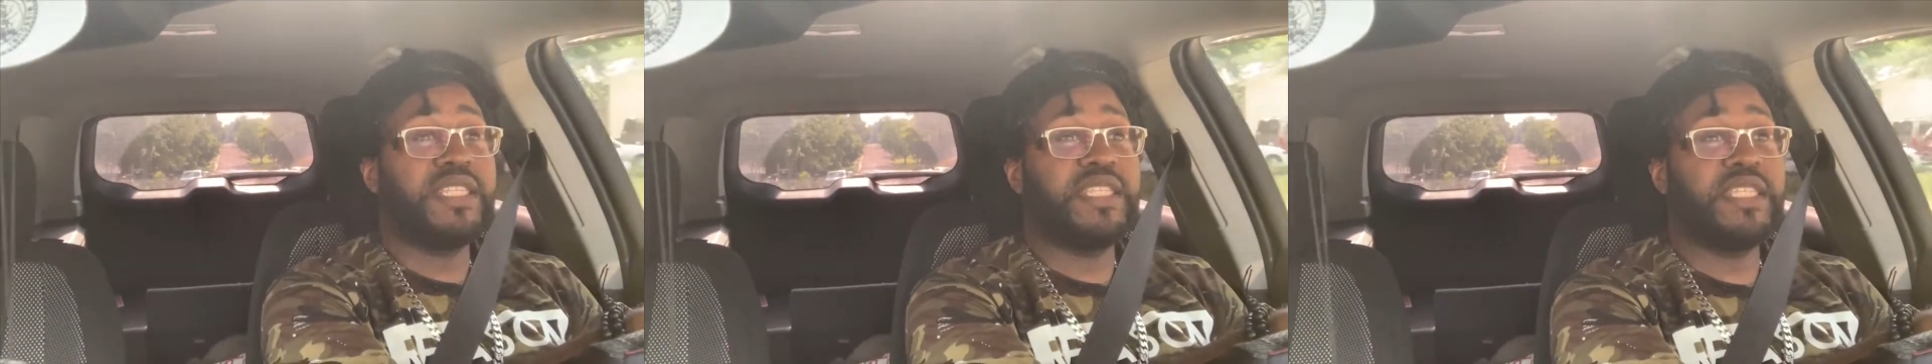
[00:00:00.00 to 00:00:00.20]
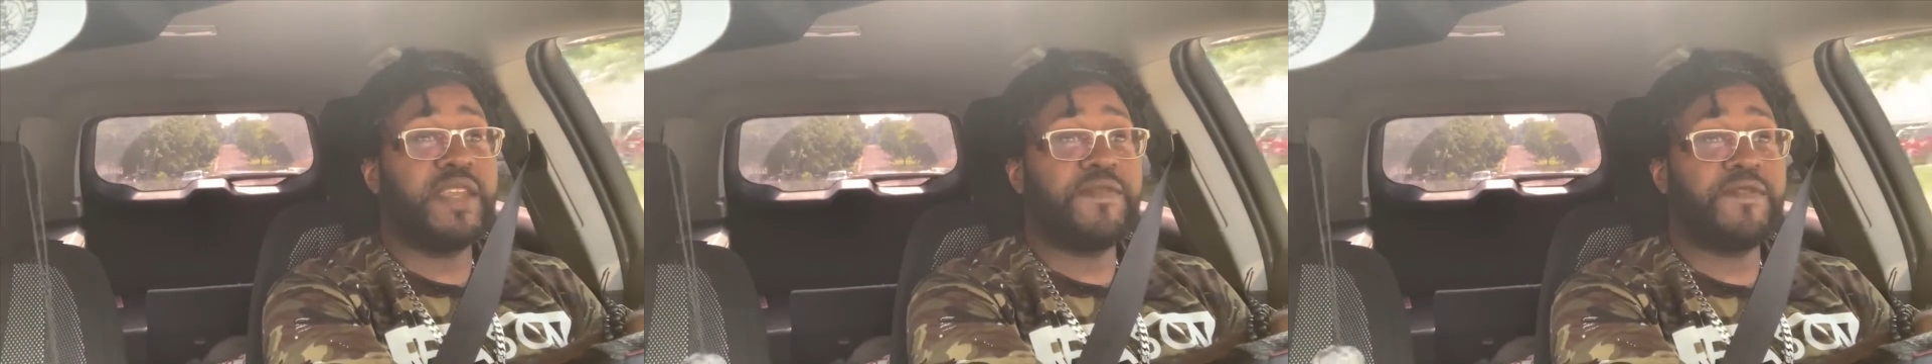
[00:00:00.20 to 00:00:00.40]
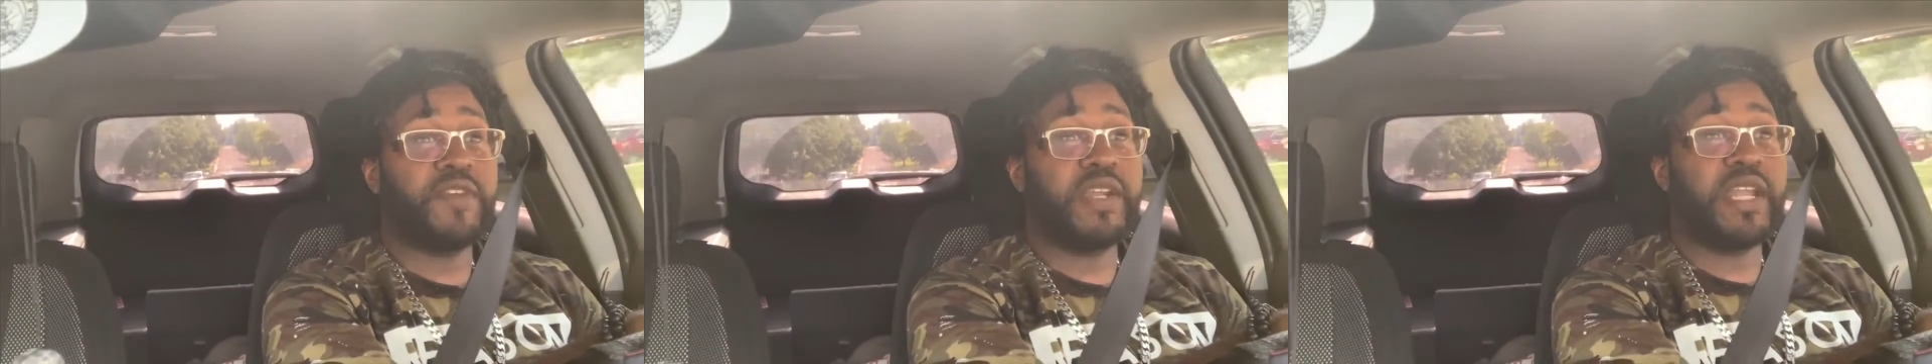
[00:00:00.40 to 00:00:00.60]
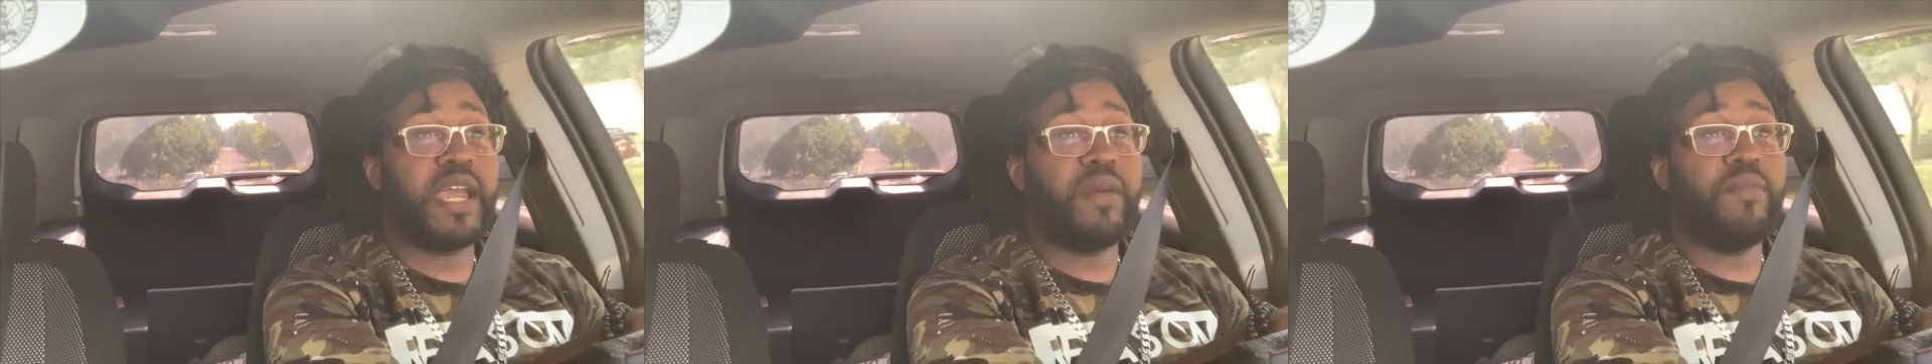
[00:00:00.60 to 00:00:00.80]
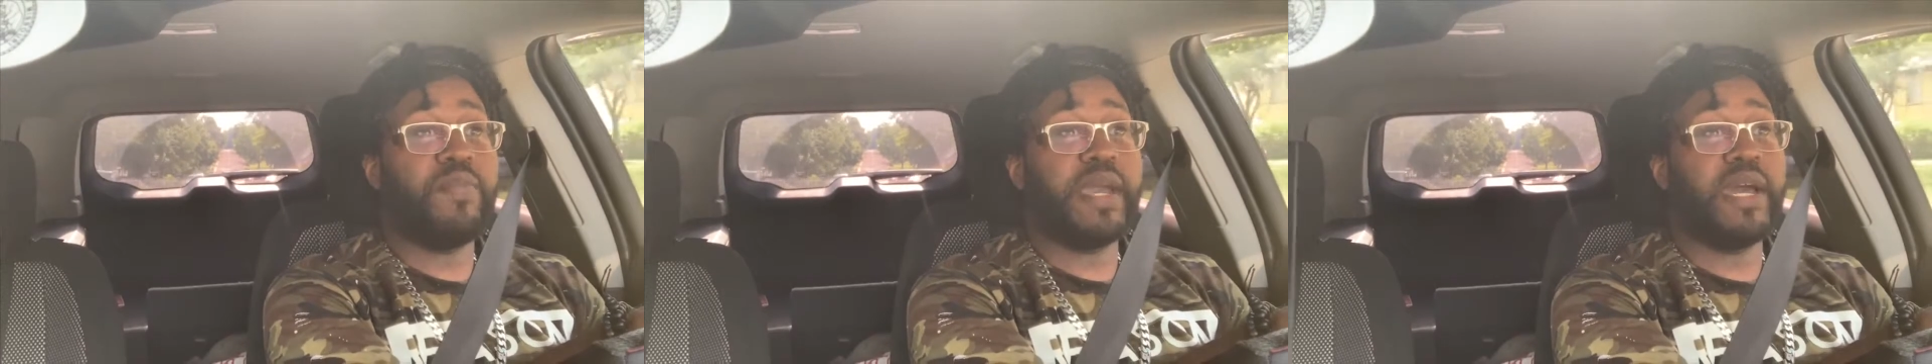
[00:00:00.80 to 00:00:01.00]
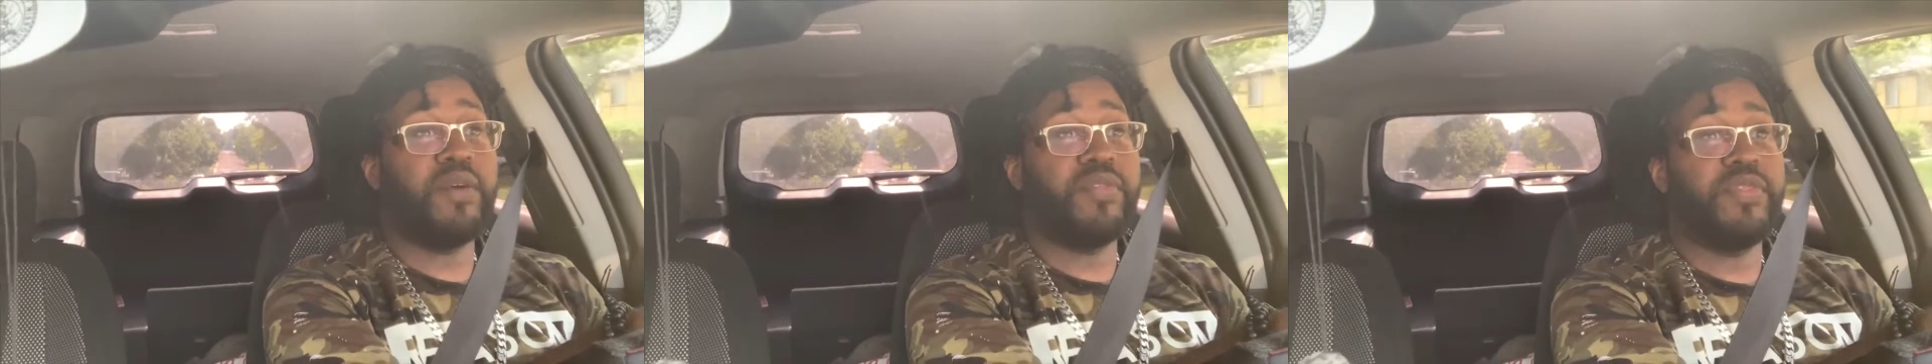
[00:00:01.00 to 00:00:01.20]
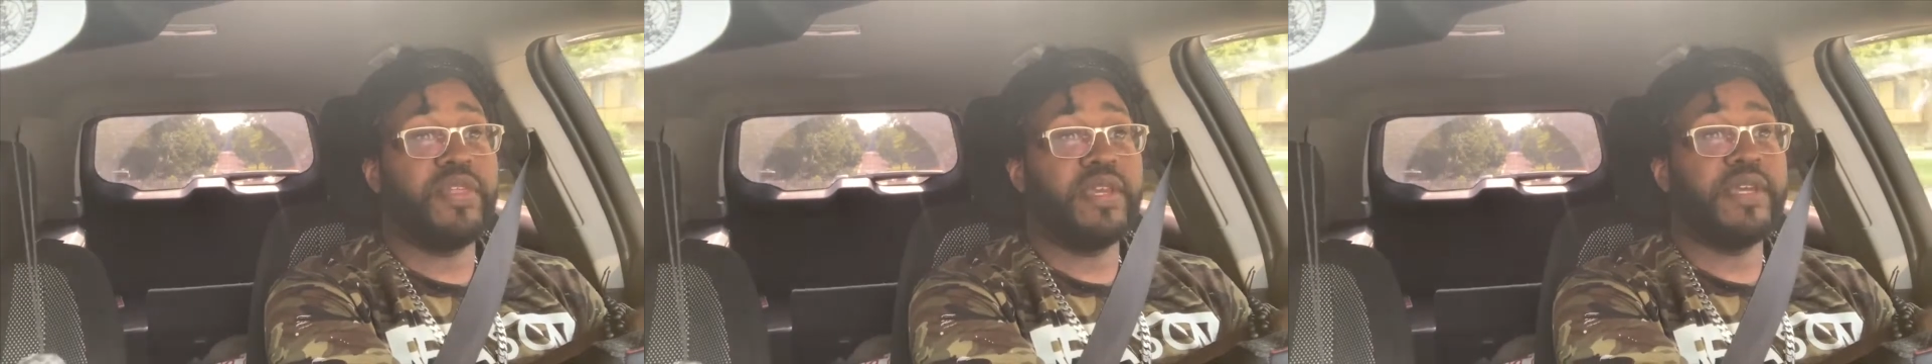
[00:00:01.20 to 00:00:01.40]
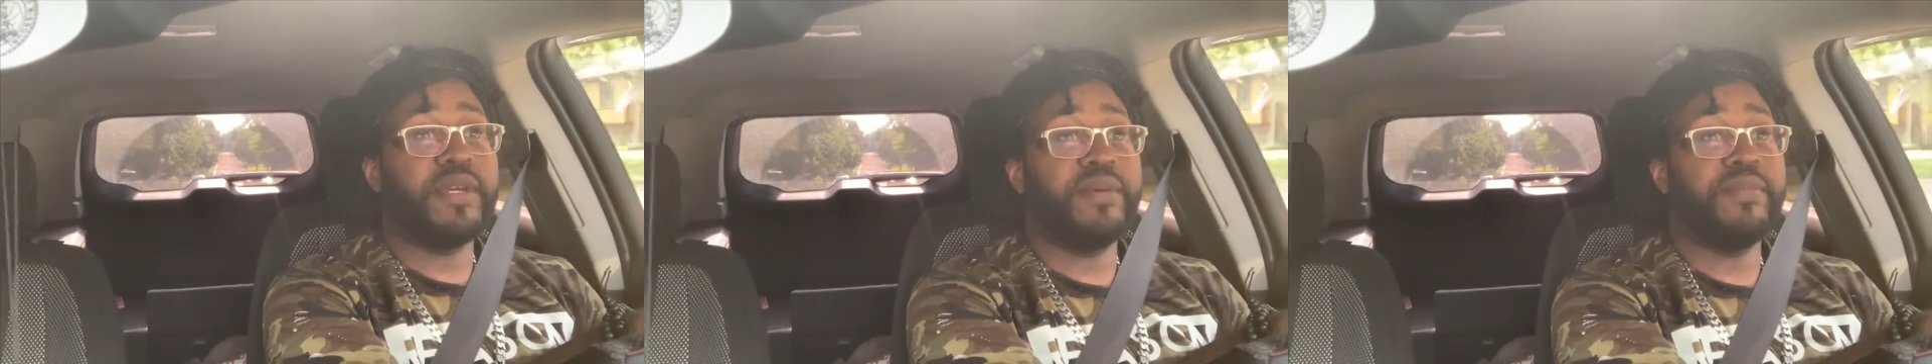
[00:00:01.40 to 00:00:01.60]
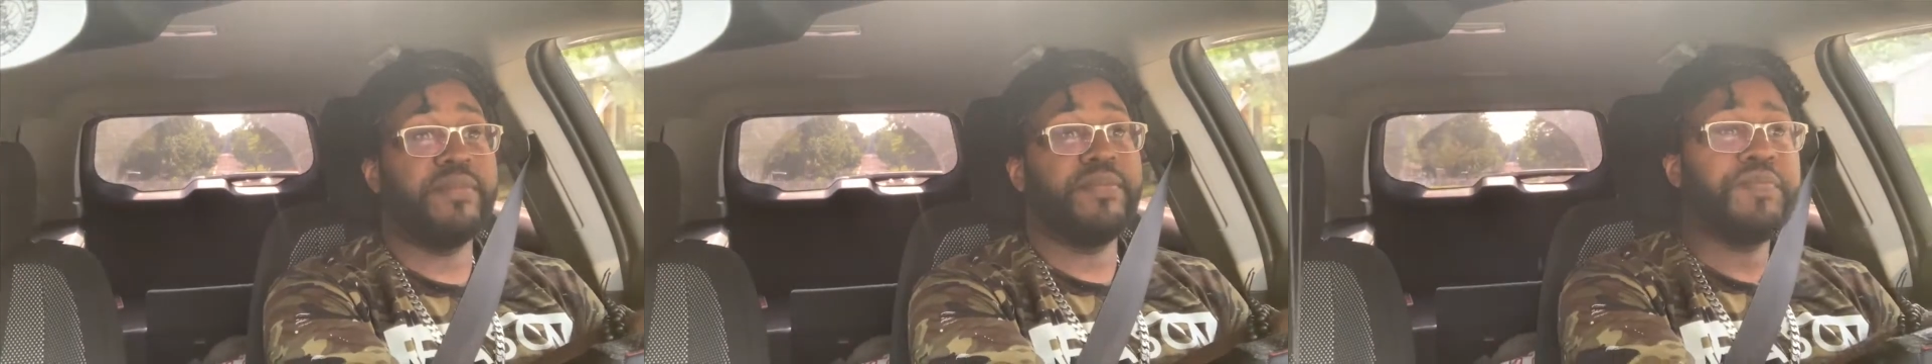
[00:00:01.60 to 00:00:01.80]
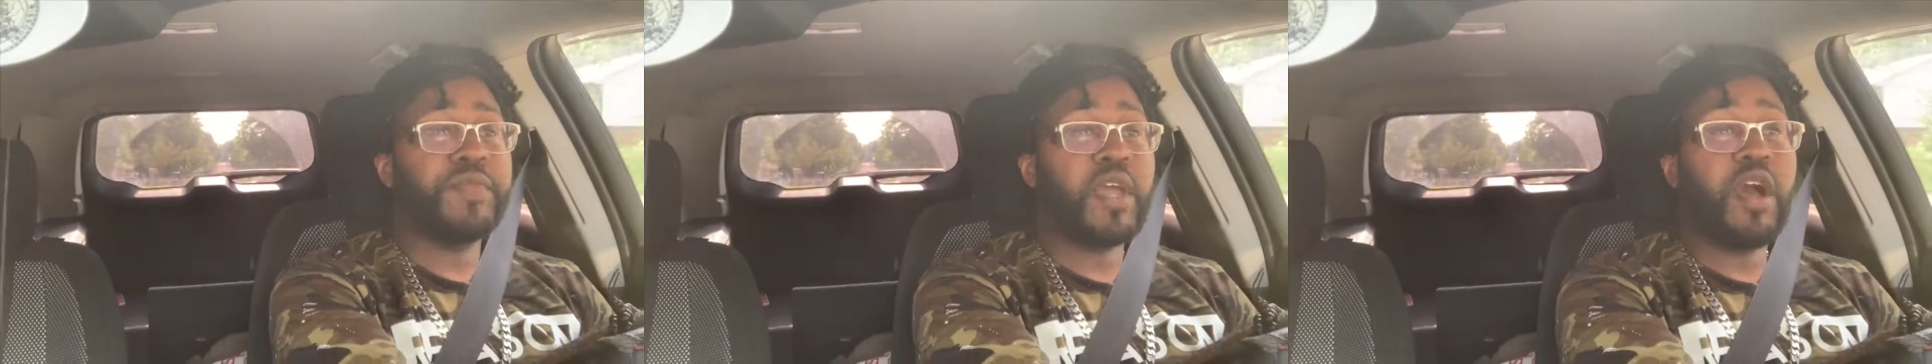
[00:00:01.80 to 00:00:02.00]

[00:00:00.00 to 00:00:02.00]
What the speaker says: different about them.